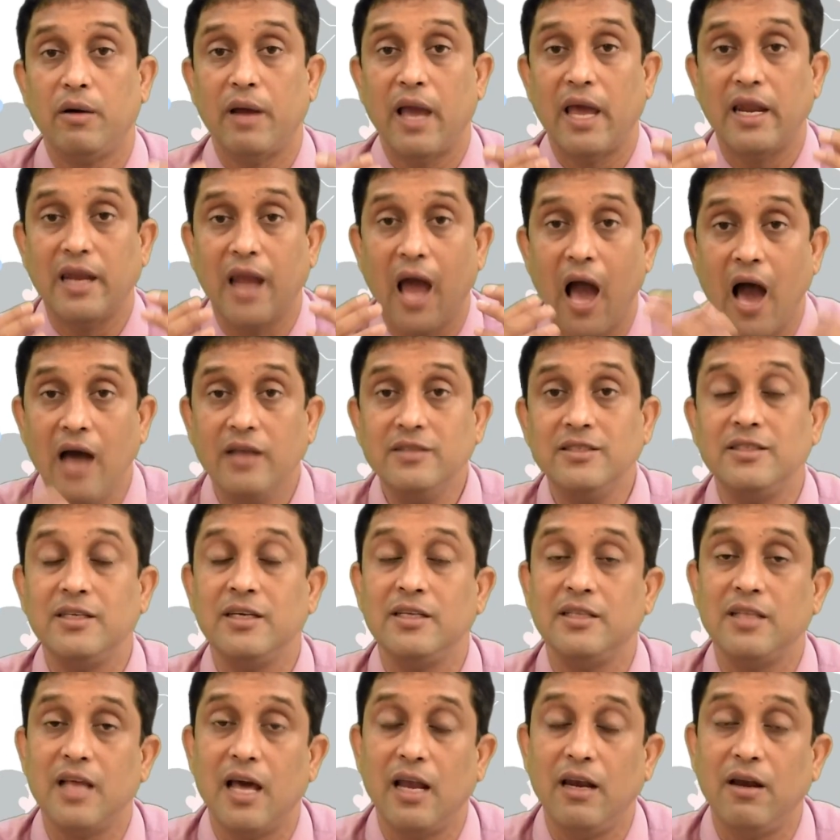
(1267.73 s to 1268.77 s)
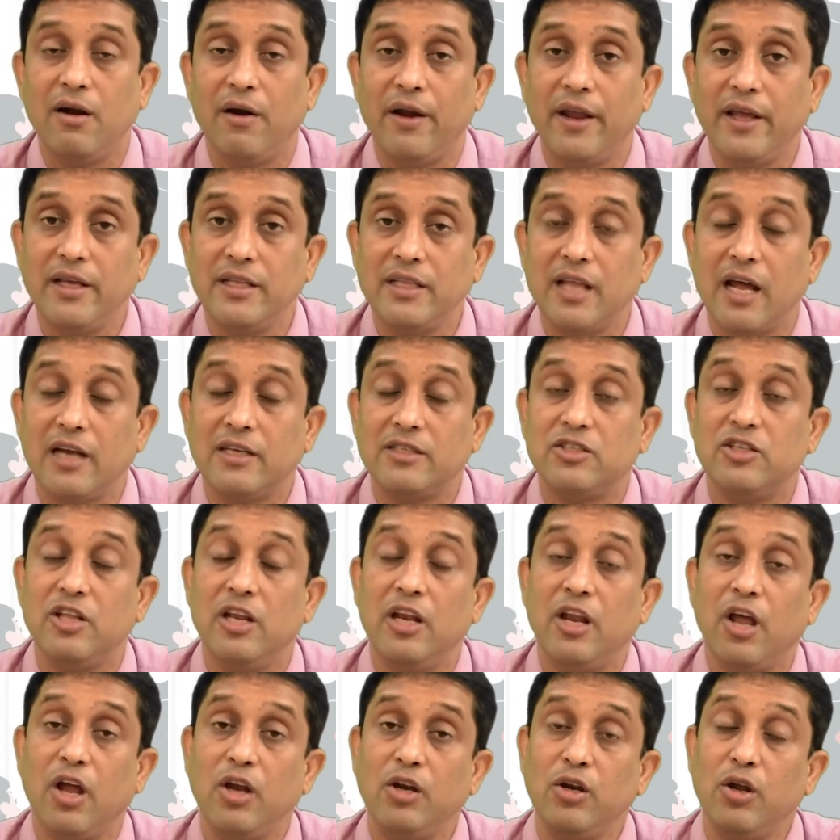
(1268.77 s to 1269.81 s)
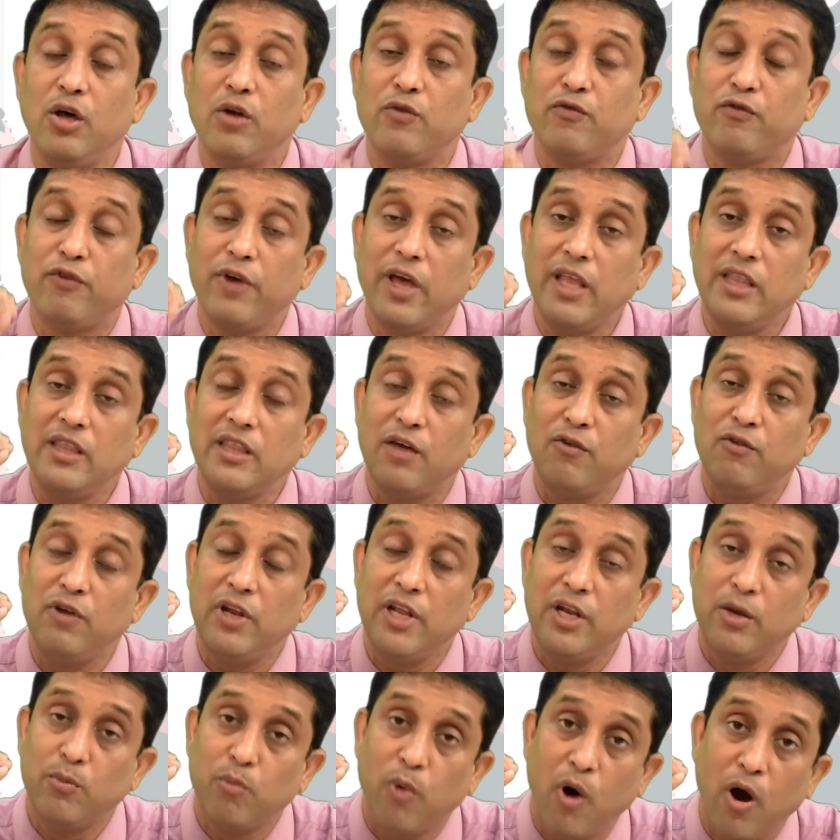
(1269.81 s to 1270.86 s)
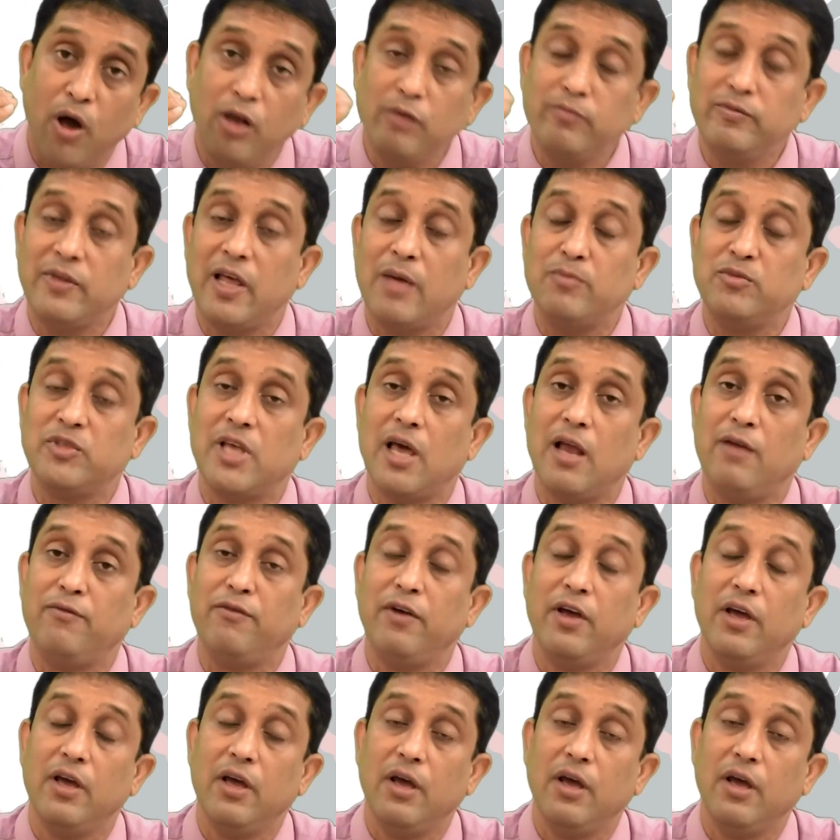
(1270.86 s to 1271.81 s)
enhancing their learning, that the learner, when they will involve themselves